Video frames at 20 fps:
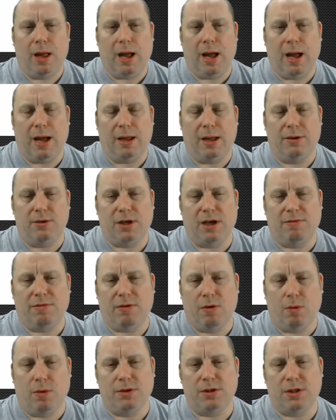And if
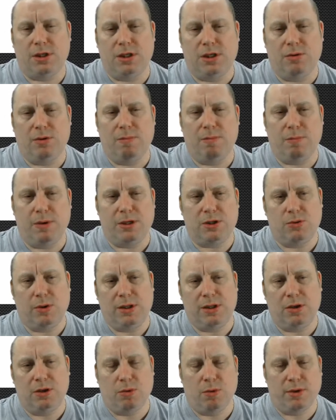I want to do it
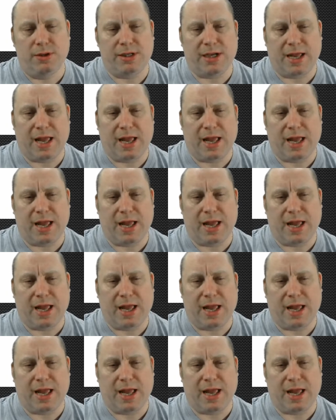between the other ones,